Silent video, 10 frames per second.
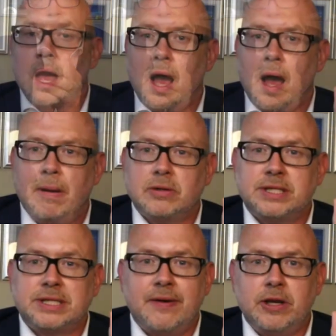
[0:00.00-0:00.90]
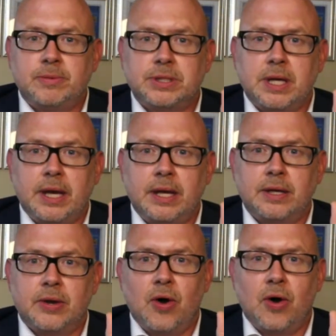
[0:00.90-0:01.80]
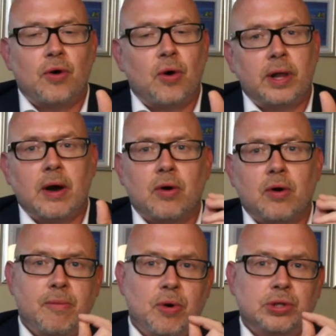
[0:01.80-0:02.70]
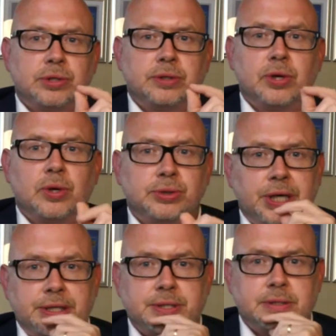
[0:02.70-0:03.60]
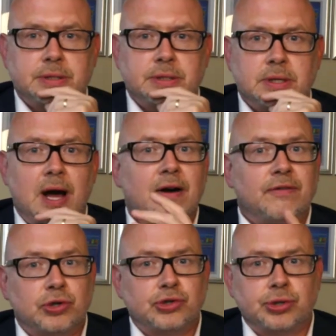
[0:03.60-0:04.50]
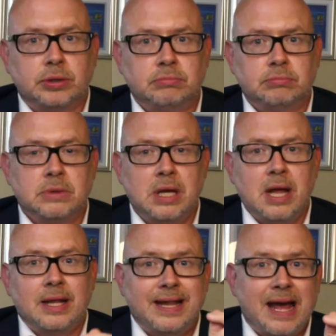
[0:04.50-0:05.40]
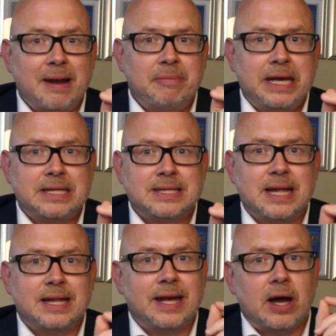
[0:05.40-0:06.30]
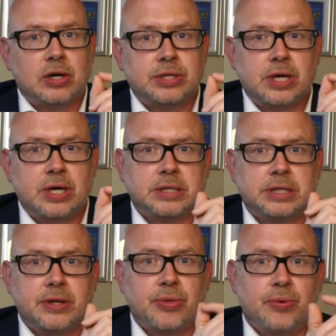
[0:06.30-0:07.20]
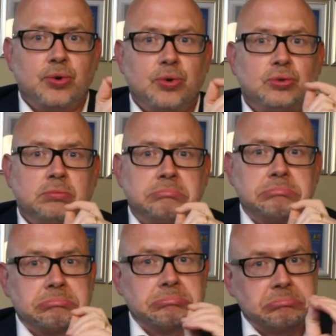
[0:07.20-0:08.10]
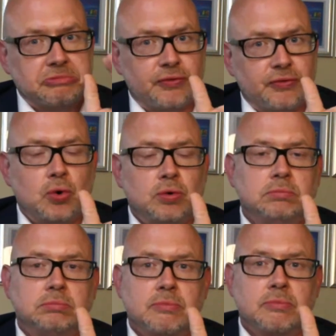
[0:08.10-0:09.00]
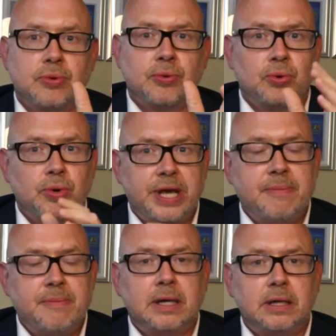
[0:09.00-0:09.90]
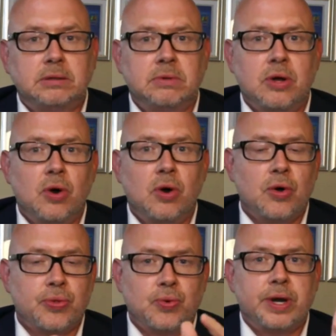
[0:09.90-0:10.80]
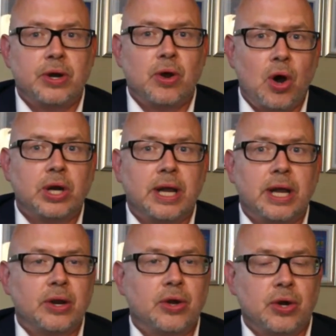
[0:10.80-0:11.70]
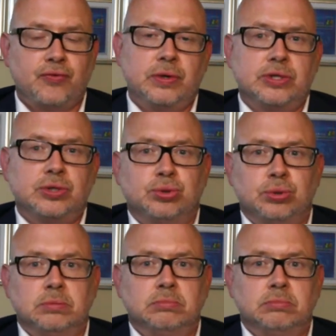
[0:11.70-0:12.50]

About 70% of all our commercial negotiations are virtual. That means that they are conducted through a phone, through email, or through an online conference tool.